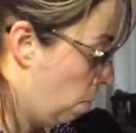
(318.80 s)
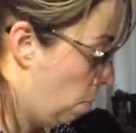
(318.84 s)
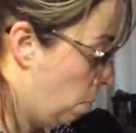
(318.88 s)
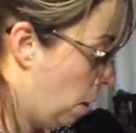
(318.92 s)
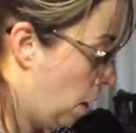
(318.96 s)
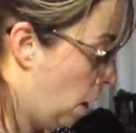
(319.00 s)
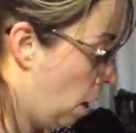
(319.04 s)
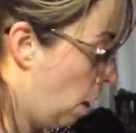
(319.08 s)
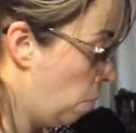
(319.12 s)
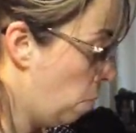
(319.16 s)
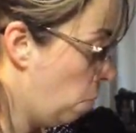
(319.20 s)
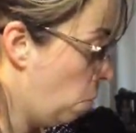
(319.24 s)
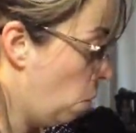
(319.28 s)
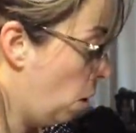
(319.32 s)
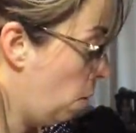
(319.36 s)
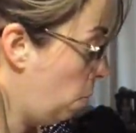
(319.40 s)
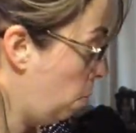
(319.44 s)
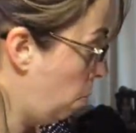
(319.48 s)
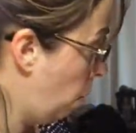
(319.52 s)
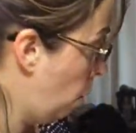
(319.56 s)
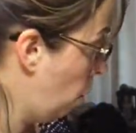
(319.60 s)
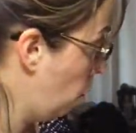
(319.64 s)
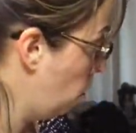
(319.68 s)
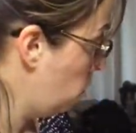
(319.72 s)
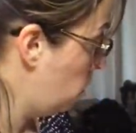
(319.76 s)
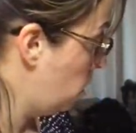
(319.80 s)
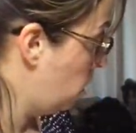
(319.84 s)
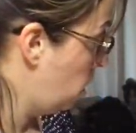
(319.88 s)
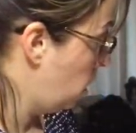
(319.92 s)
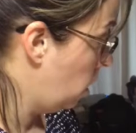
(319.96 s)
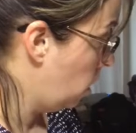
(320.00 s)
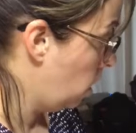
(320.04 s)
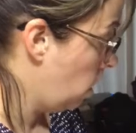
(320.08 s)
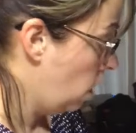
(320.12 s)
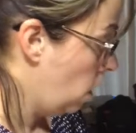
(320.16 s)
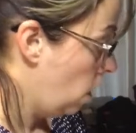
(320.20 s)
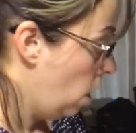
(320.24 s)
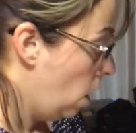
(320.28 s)
But I'm one person.
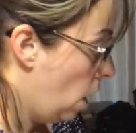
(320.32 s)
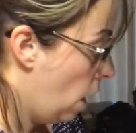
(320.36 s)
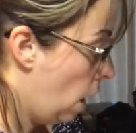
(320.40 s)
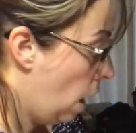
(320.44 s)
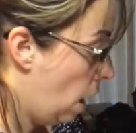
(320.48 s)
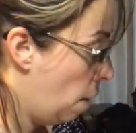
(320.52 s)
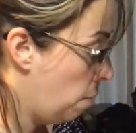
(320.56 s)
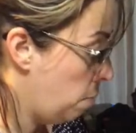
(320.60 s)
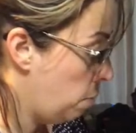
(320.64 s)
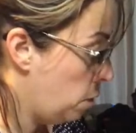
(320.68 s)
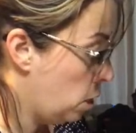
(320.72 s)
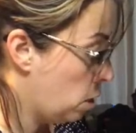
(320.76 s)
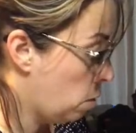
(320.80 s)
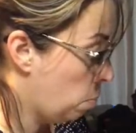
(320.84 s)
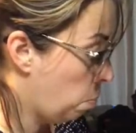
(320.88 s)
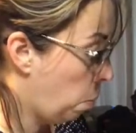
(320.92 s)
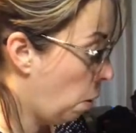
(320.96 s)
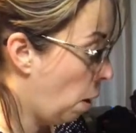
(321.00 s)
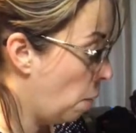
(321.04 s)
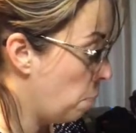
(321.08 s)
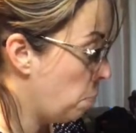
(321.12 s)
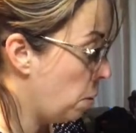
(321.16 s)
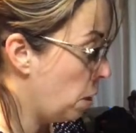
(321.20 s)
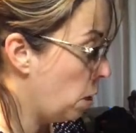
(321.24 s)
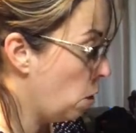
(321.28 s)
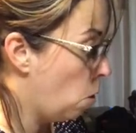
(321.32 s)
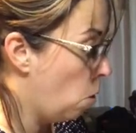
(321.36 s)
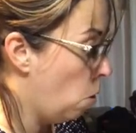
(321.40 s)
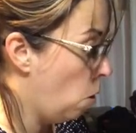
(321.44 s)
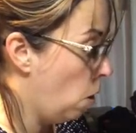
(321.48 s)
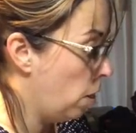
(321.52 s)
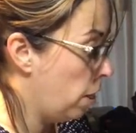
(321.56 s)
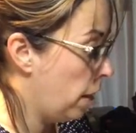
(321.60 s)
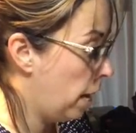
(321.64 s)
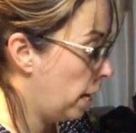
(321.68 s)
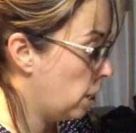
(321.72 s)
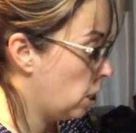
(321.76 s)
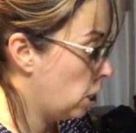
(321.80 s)
I'm just prepping all
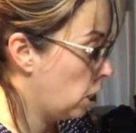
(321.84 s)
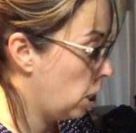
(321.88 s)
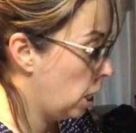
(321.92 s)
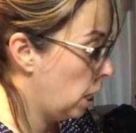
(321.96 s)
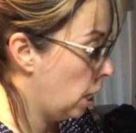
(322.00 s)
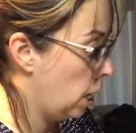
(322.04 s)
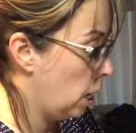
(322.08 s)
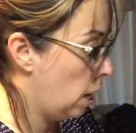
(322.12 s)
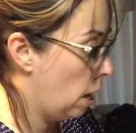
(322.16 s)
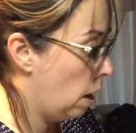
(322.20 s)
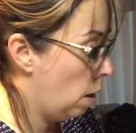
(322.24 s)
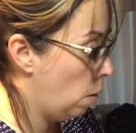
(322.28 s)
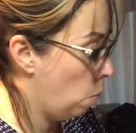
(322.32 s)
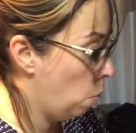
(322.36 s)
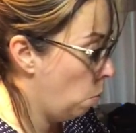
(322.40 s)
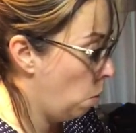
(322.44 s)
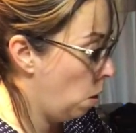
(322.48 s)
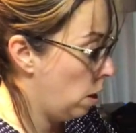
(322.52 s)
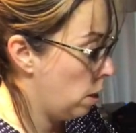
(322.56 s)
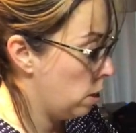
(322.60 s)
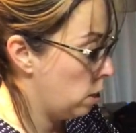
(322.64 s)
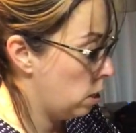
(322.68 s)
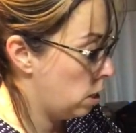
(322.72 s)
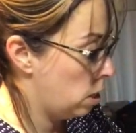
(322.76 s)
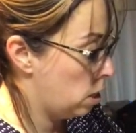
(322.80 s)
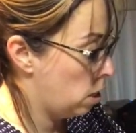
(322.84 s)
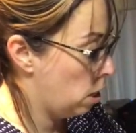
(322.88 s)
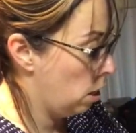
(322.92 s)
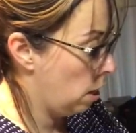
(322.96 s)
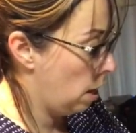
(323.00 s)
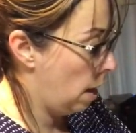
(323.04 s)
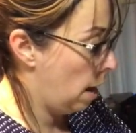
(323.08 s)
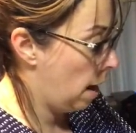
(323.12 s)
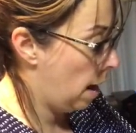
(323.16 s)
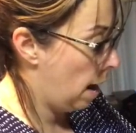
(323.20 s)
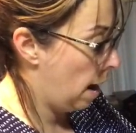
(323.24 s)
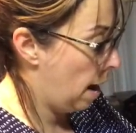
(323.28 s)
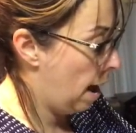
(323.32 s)
that chicken at once so
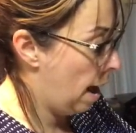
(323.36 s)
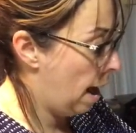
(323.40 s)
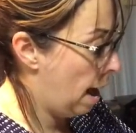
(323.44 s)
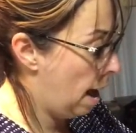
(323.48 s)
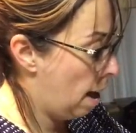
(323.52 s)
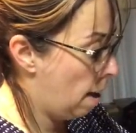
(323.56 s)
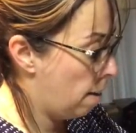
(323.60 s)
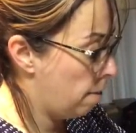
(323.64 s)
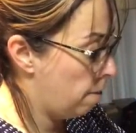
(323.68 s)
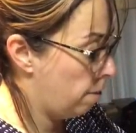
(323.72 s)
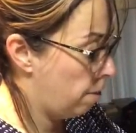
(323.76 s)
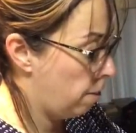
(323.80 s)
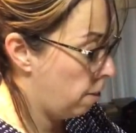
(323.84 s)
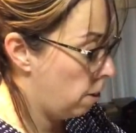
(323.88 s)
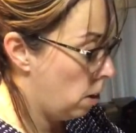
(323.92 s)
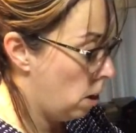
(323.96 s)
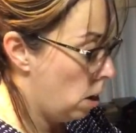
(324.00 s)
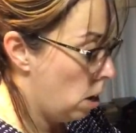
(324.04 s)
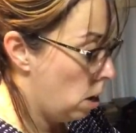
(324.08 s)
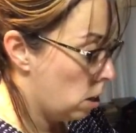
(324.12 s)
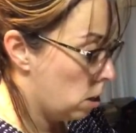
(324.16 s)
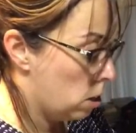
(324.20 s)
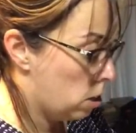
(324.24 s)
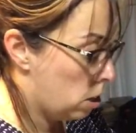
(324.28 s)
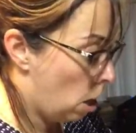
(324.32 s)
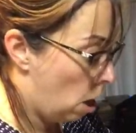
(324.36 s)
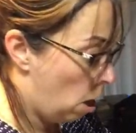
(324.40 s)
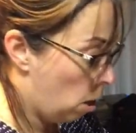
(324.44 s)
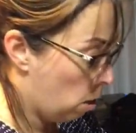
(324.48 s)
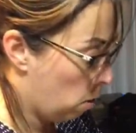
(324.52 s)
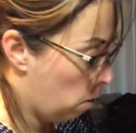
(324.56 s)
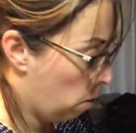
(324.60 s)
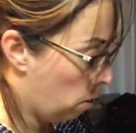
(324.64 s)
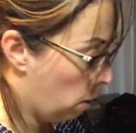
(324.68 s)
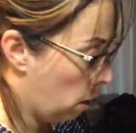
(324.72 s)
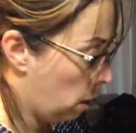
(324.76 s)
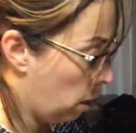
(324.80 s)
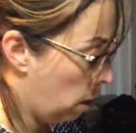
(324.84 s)
that I have, because I'll
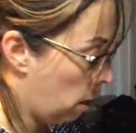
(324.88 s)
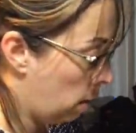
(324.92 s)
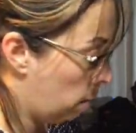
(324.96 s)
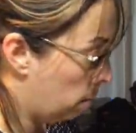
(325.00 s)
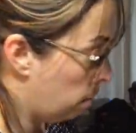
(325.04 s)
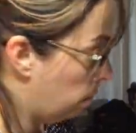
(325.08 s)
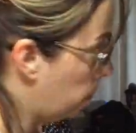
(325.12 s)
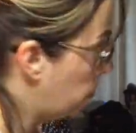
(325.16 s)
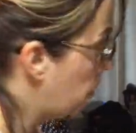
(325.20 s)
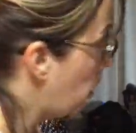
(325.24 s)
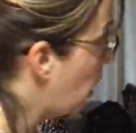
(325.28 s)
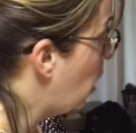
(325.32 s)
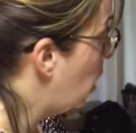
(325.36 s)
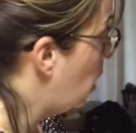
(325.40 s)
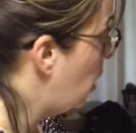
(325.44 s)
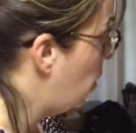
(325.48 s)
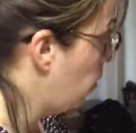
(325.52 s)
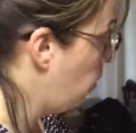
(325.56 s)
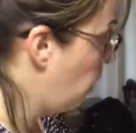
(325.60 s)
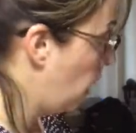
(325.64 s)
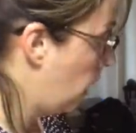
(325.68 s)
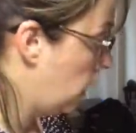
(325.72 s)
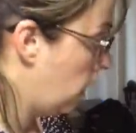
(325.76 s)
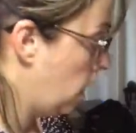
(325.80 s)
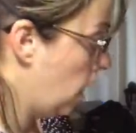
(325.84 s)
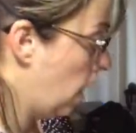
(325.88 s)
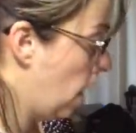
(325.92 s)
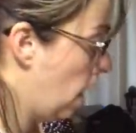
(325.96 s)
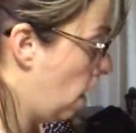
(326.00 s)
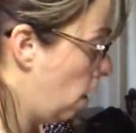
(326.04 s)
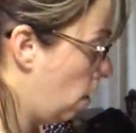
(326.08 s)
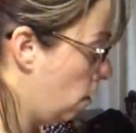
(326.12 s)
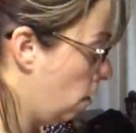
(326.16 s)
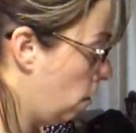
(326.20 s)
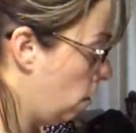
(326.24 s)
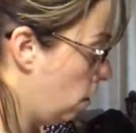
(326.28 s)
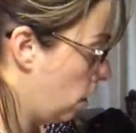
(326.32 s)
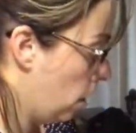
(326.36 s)
grill it right
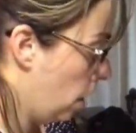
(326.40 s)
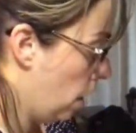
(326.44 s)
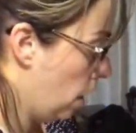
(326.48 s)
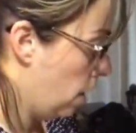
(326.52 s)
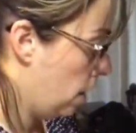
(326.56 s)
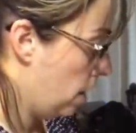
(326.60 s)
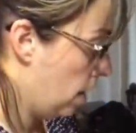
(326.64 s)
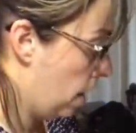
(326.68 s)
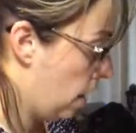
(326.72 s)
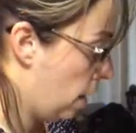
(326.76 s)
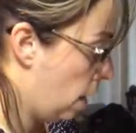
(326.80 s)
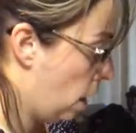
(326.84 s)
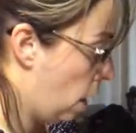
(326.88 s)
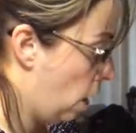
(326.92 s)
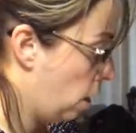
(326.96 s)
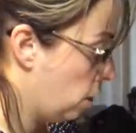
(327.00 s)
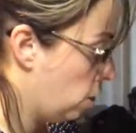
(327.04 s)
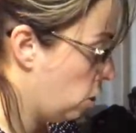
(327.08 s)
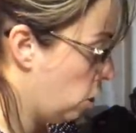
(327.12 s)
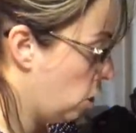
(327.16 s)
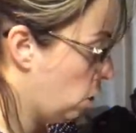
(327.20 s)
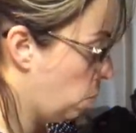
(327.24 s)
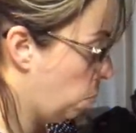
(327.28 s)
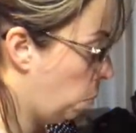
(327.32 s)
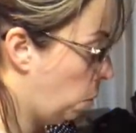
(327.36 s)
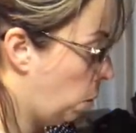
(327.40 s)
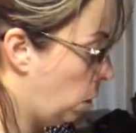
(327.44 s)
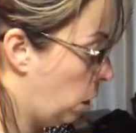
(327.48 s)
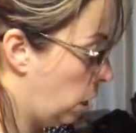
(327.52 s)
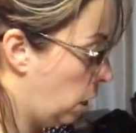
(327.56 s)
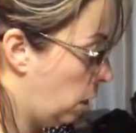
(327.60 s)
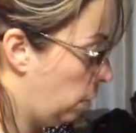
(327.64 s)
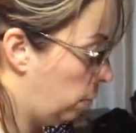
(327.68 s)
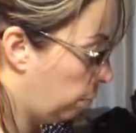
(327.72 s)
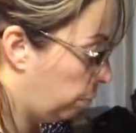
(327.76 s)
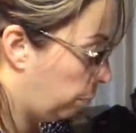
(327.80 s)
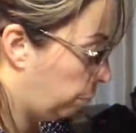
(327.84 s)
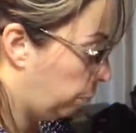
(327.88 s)
now, and then I'll just put
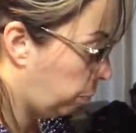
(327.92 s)
it